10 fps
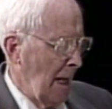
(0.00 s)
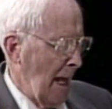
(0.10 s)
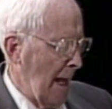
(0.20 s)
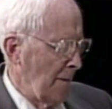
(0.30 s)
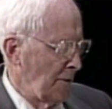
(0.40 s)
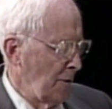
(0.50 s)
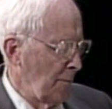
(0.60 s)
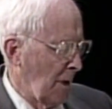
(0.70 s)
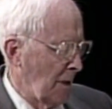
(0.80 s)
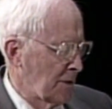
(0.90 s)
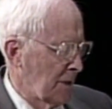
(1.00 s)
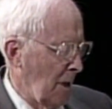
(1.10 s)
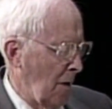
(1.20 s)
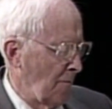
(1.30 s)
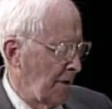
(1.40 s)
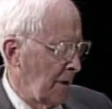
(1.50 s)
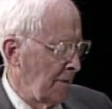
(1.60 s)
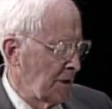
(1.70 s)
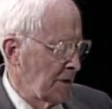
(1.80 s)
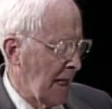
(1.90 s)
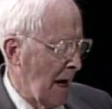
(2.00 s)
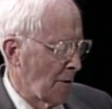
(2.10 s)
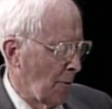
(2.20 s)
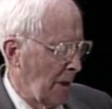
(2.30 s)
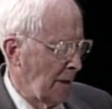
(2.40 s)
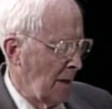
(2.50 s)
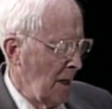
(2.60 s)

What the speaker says: And the two parts of this is the counterweight,